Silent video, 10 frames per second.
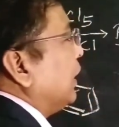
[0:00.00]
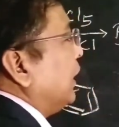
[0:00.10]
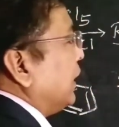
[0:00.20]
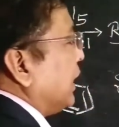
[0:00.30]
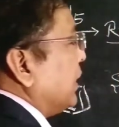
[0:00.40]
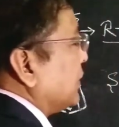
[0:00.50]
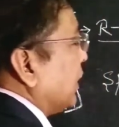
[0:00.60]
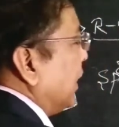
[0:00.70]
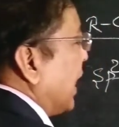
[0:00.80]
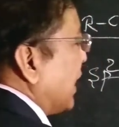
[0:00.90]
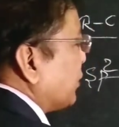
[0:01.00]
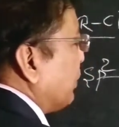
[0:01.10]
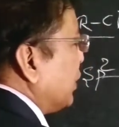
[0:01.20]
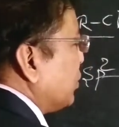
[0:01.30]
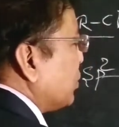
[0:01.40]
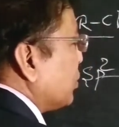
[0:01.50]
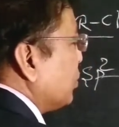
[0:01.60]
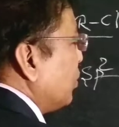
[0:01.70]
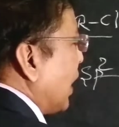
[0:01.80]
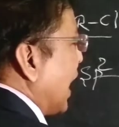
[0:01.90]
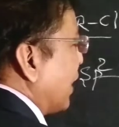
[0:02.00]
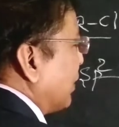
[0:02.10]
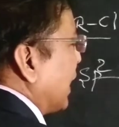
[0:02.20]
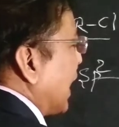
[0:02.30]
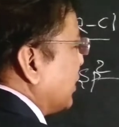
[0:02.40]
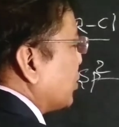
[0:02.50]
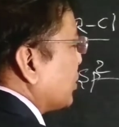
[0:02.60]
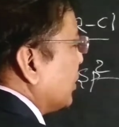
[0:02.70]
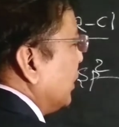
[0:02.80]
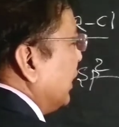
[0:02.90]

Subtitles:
it is sp2 hybridized.